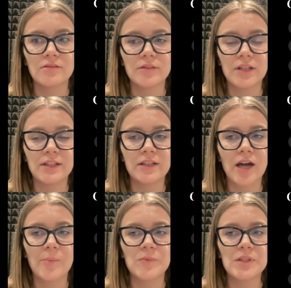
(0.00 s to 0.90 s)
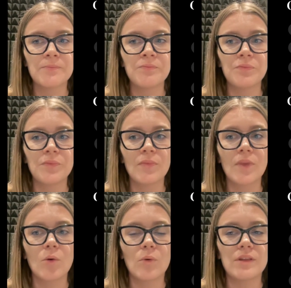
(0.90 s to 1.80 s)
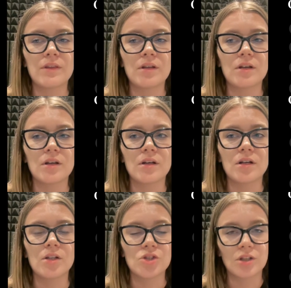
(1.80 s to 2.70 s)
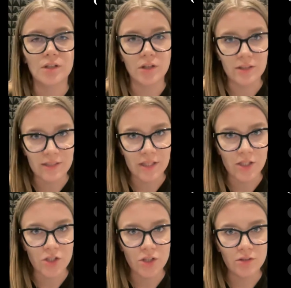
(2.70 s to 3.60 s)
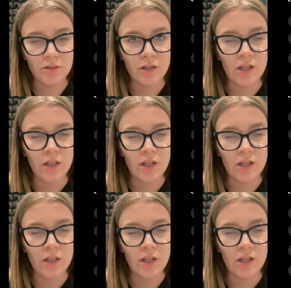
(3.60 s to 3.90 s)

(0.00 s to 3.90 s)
it comes with a generalization.